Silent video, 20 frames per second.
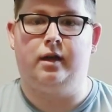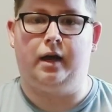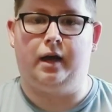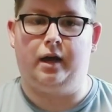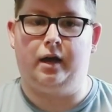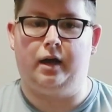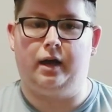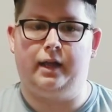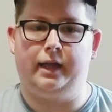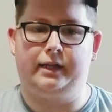
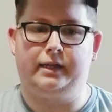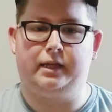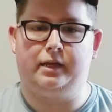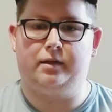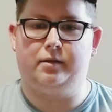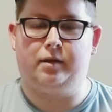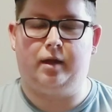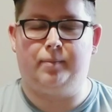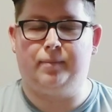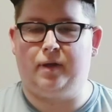
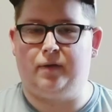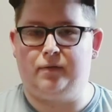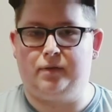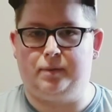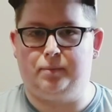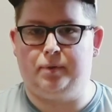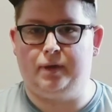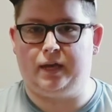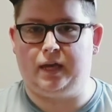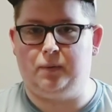I'm not
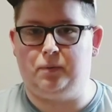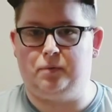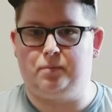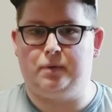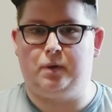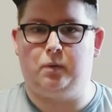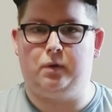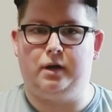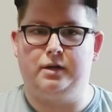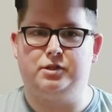really picky with my
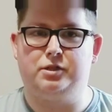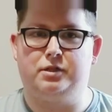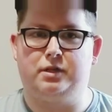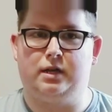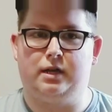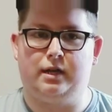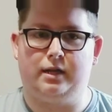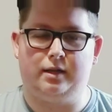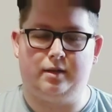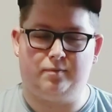watches.
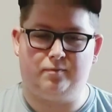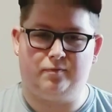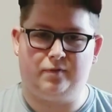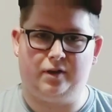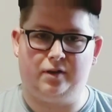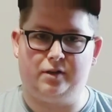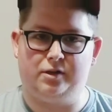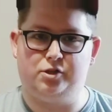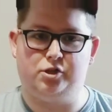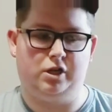
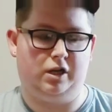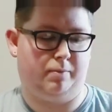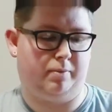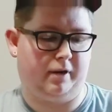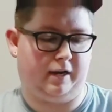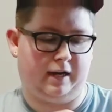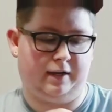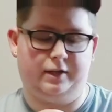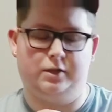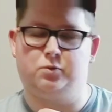Fairly cheap. I
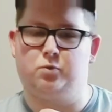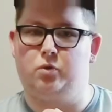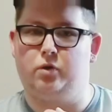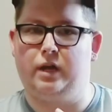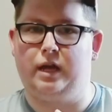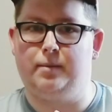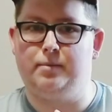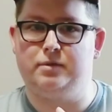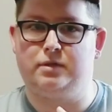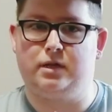got this one on
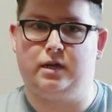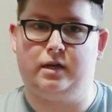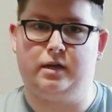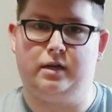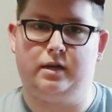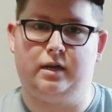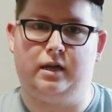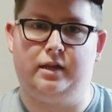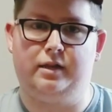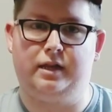
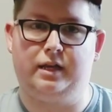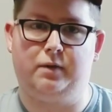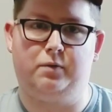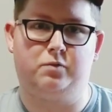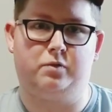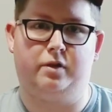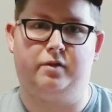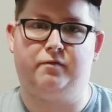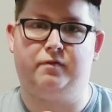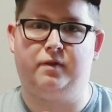Amazon. I think it was
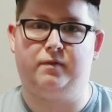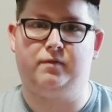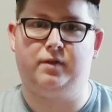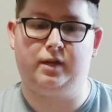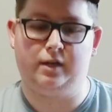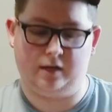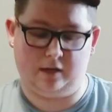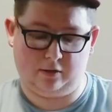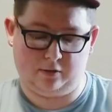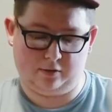only
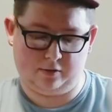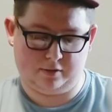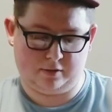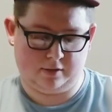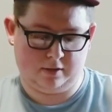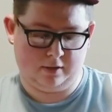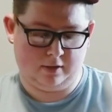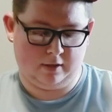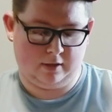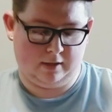$15.
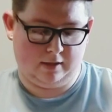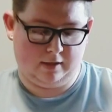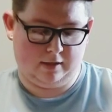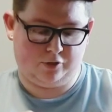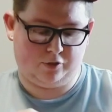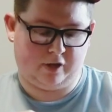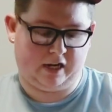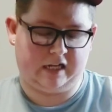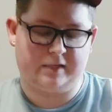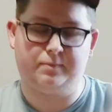
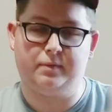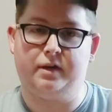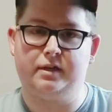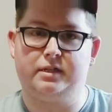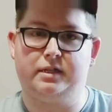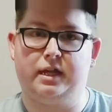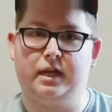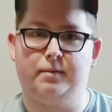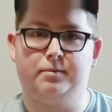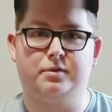Tracks my
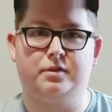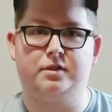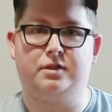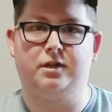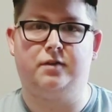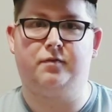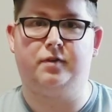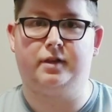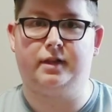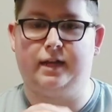steps and
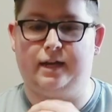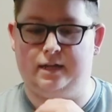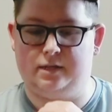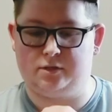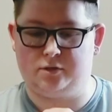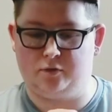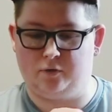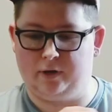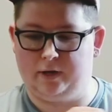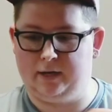stuff like that. It's
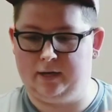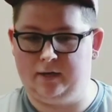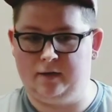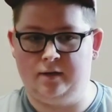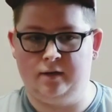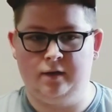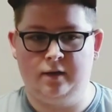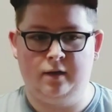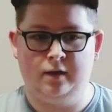great.